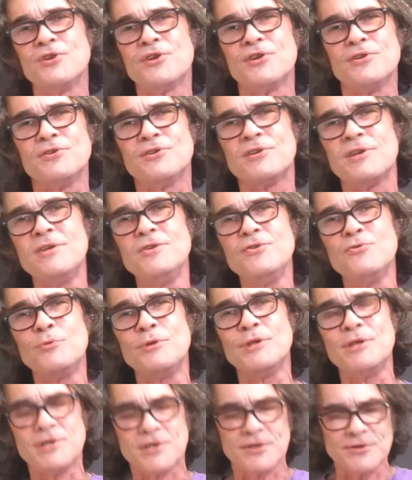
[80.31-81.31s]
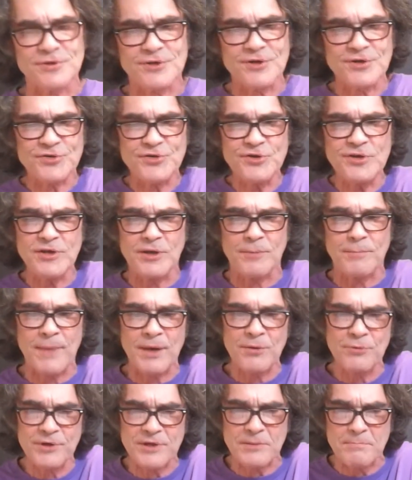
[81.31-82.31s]
continually conditioning
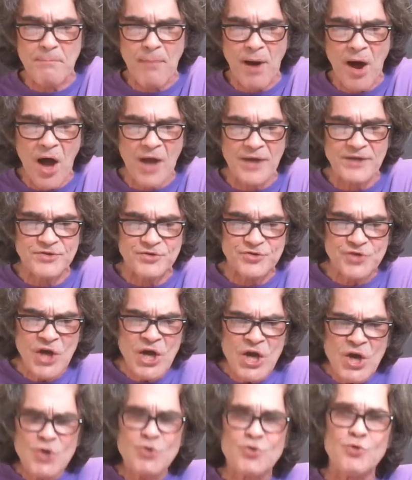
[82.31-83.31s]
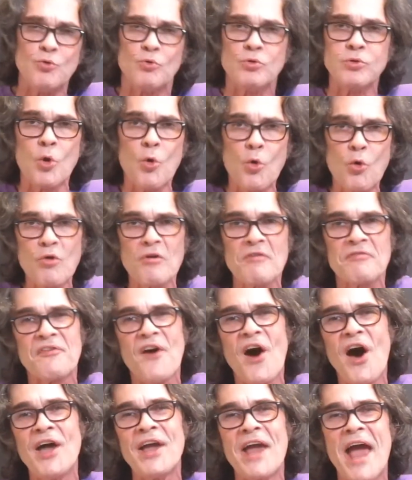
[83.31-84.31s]
American minds to
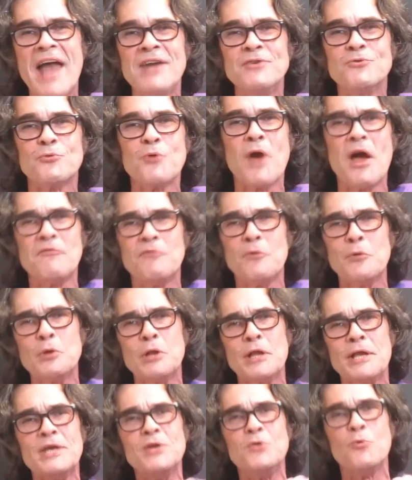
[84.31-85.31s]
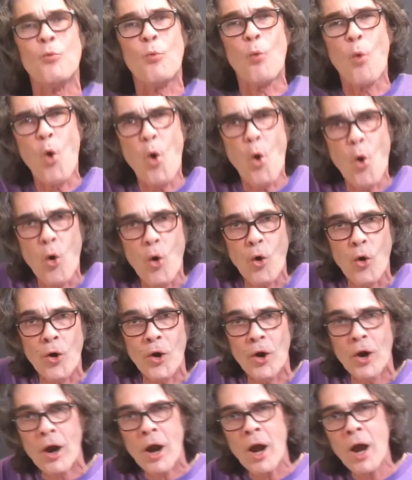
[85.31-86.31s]
glorify and revel in
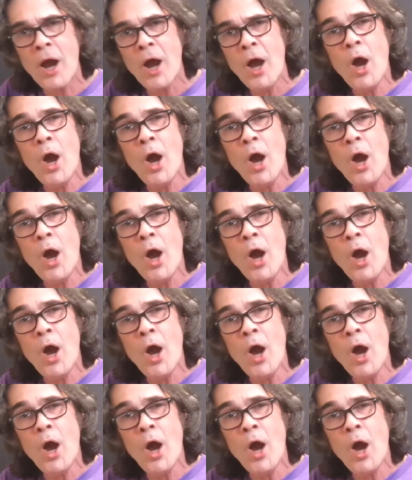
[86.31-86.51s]
war,